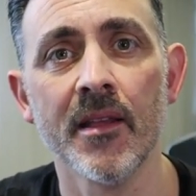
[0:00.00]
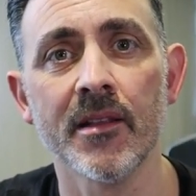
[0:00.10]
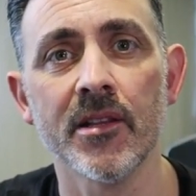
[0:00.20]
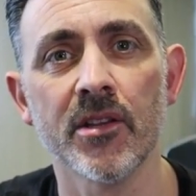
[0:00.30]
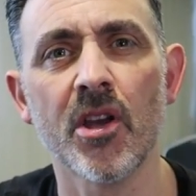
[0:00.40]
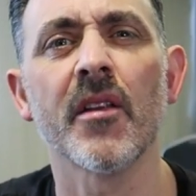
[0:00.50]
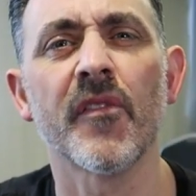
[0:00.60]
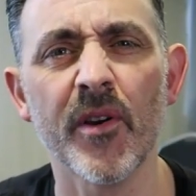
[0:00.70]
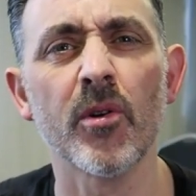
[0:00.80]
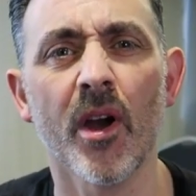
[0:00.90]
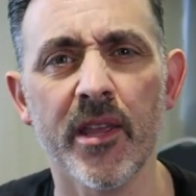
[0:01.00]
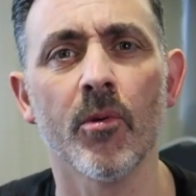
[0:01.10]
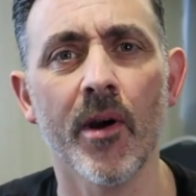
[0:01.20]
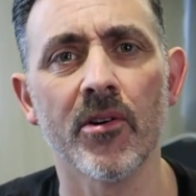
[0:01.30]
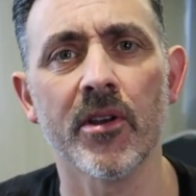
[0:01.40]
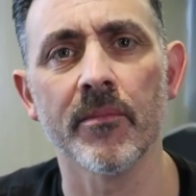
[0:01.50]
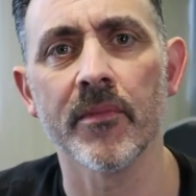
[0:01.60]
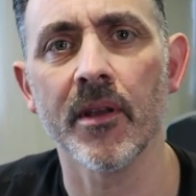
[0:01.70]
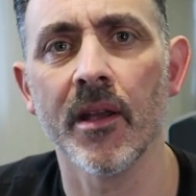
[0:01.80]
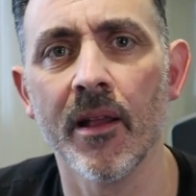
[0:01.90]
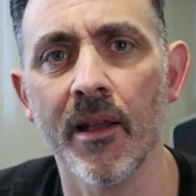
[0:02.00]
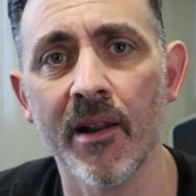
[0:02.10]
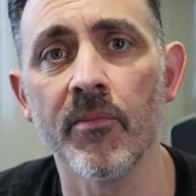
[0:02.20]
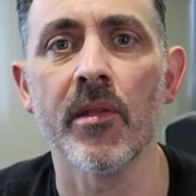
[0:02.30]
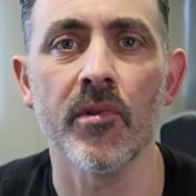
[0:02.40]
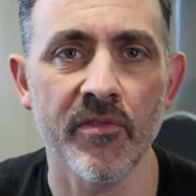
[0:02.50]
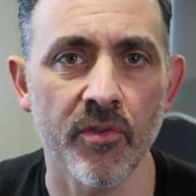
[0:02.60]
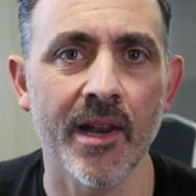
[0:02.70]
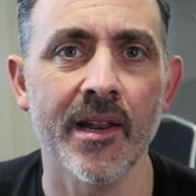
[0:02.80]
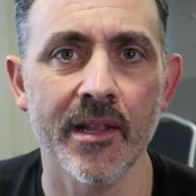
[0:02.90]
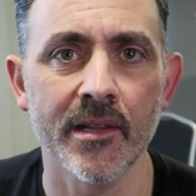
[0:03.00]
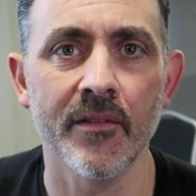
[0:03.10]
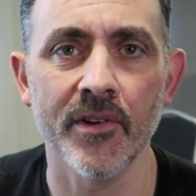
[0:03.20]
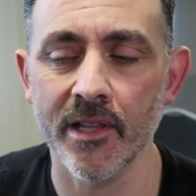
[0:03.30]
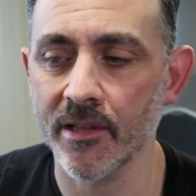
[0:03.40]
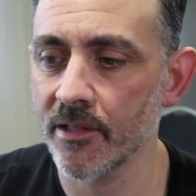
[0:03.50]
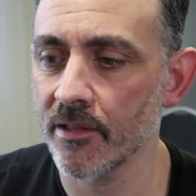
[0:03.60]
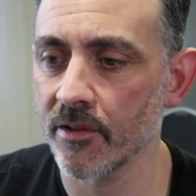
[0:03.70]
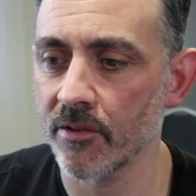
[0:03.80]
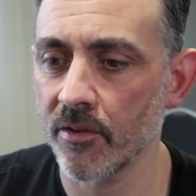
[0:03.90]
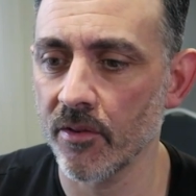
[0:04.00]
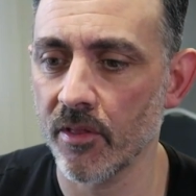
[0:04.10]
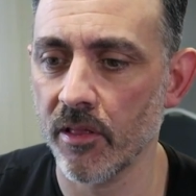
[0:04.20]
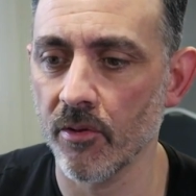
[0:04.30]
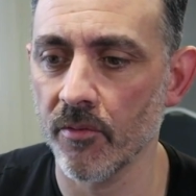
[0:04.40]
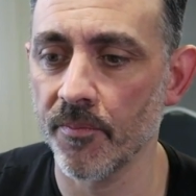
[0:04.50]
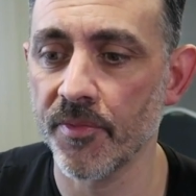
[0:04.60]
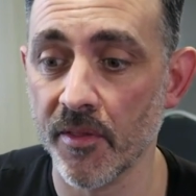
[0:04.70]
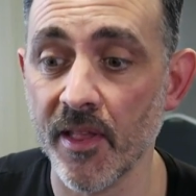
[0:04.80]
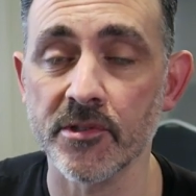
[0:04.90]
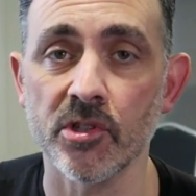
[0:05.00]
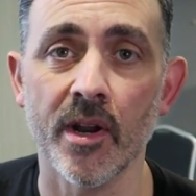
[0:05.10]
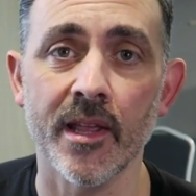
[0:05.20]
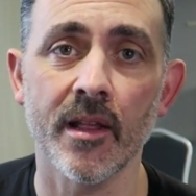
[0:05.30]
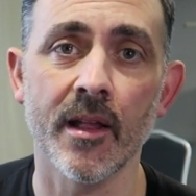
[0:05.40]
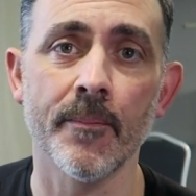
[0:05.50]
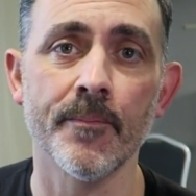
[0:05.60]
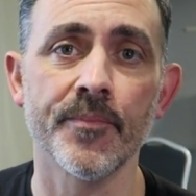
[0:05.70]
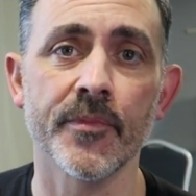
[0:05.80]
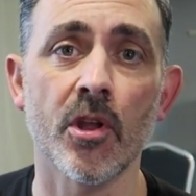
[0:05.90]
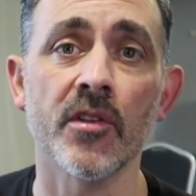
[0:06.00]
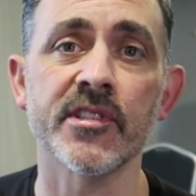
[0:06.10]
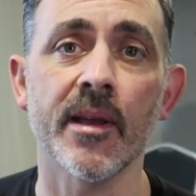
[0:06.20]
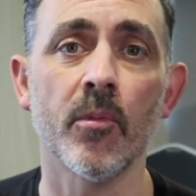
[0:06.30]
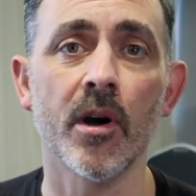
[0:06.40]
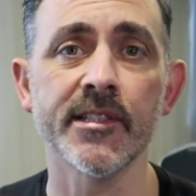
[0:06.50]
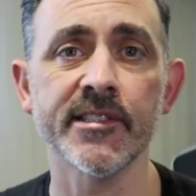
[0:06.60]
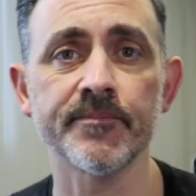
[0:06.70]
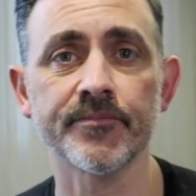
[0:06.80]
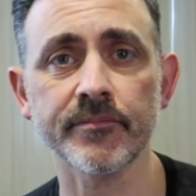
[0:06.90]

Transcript: you kind of feel like you're welcomed, and everybody's really friendly and lovely, and so that was great. Content-wise,